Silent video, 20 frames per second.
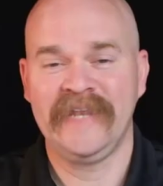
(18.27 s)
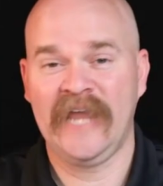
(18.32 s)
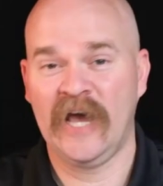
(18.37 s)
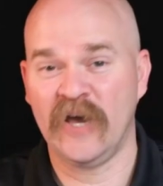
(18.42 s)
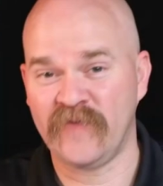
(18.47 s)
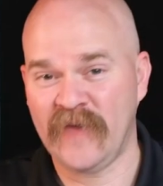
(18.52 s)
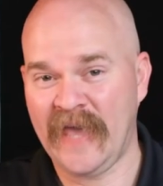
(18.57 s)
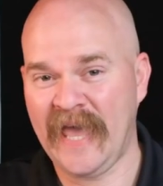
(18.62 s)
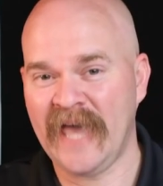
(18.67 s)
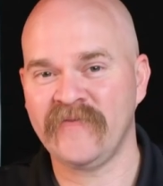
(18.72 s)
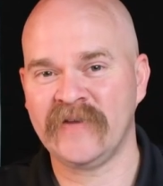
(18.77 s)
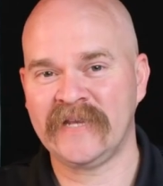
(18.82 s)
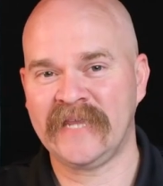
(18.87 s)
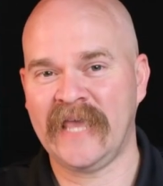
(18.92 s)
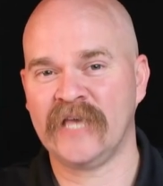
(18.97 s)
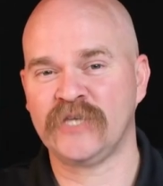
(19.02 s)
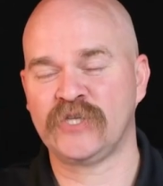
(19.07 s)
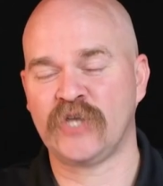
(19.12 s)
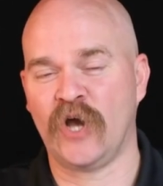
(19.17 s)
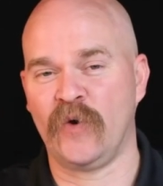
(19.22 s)
Now, if you haven't
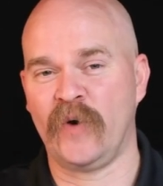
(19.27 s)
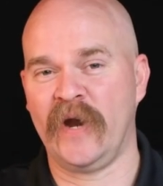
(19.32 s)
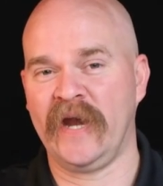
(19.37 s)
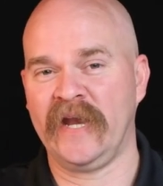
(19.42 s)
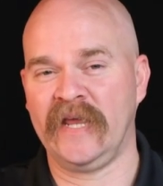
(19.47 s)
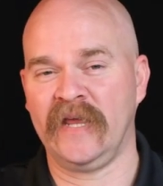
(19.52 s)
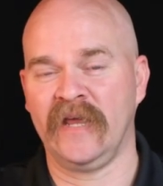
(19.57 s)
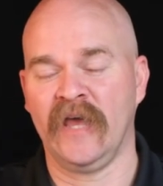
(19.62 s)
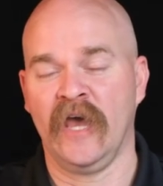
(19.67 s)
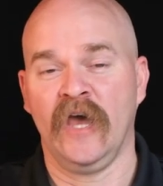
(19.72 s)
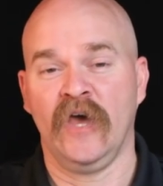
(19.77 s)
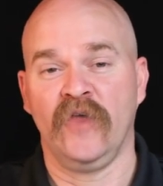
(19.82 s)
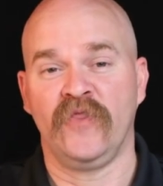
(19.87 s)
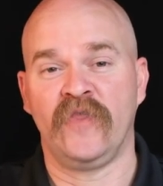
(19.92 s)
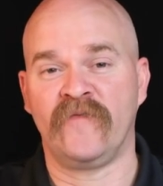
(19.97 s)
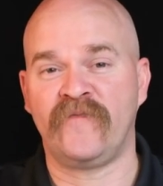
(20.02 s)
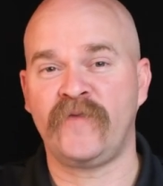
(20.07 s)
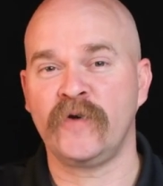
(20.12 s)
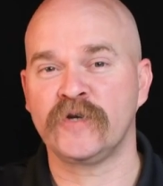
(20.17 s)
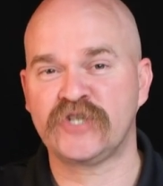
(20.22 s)
guessed already,
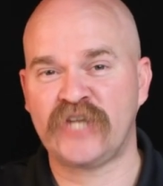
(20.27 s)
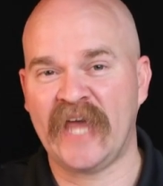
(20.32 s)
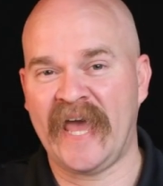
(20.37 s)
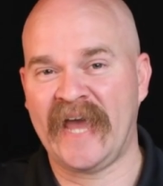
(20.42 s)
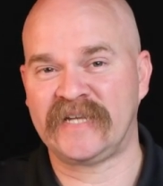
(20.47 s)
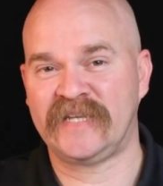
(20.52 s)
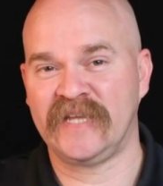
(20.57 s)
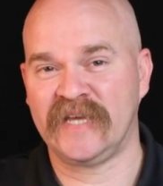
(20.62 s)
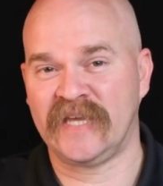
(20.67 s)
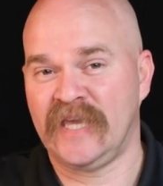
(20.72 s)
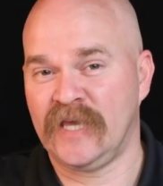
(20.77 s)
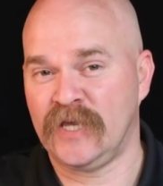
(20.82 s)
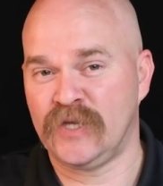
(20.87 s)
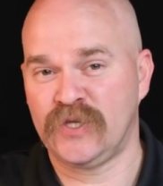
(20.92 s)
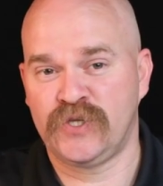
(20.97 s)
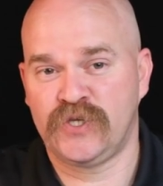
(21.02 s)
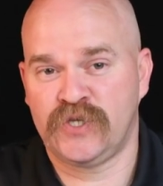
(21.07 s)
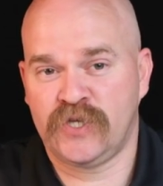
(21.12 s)
the first tactic is